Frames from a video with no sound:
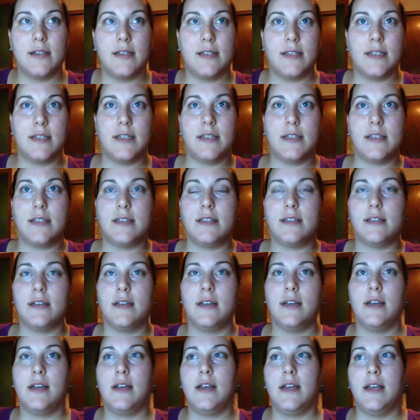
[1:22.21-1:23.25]
just
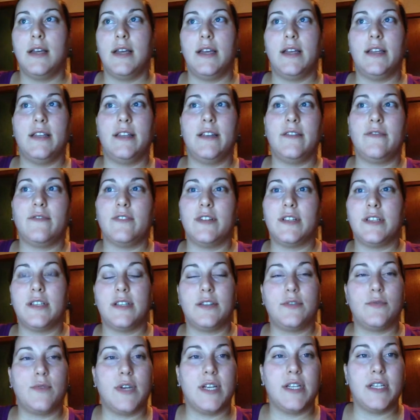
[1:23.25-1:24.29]
in different
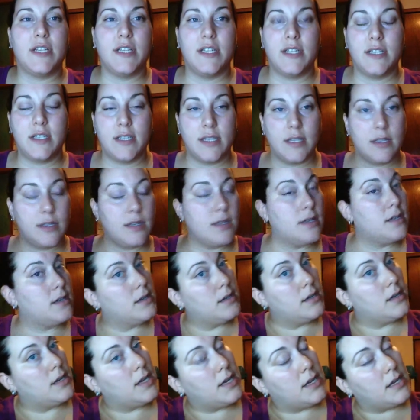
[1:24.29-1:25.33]
situations, and
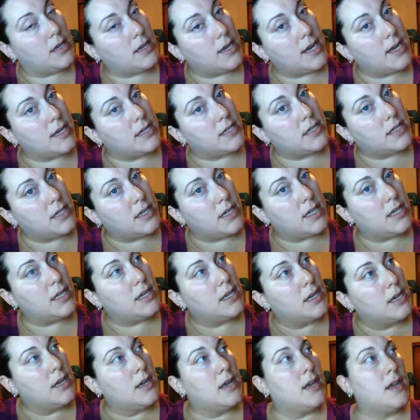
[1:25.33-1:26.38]

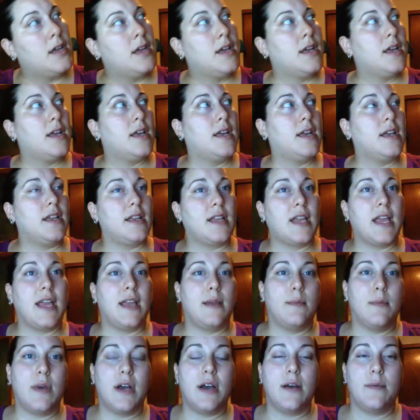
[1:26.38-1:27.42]
actually it
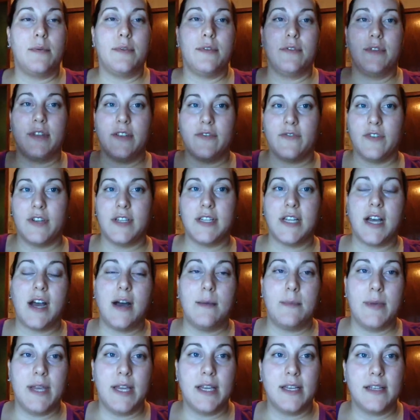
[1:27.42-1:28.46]
came up through different
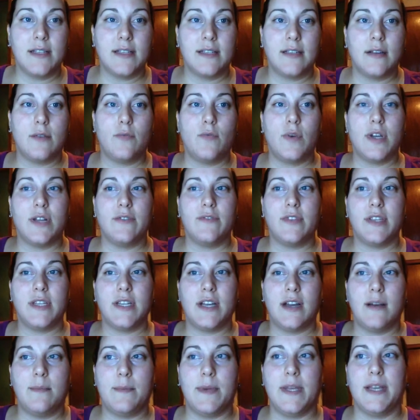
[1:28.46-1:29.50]
topics. One of the
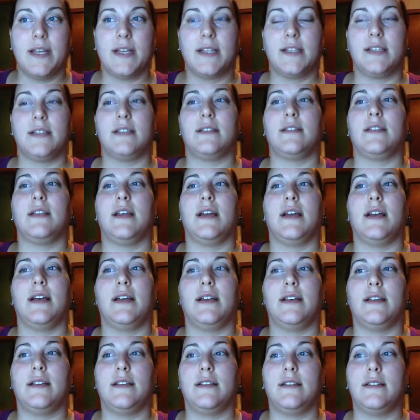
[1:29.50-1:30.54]
topics
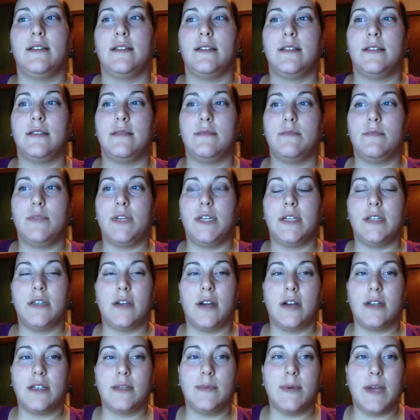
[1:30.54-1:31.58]
that is being
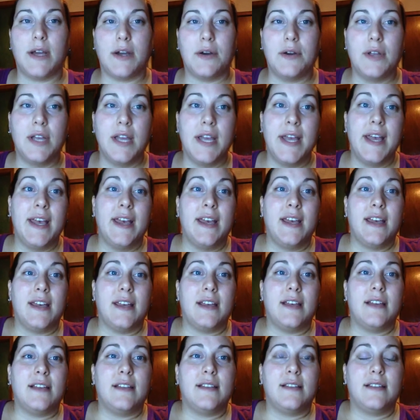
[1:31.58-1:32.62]
talked about
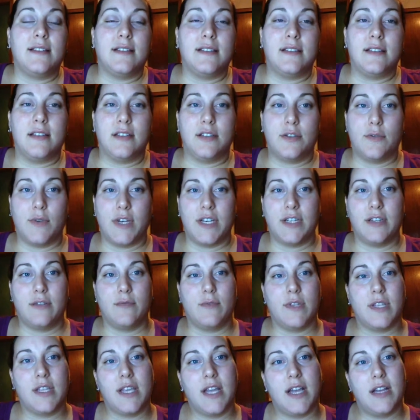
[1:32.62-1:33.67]
is the situation
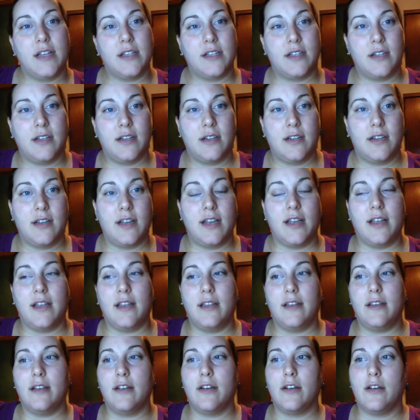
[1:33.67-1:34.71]
with Kesha
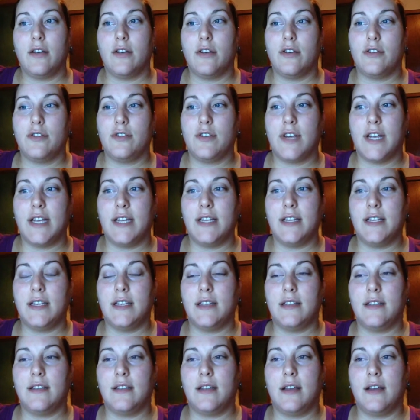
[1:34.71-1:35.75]
and her trying
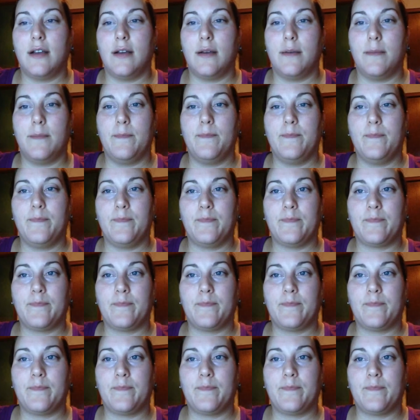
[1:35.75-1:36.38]
to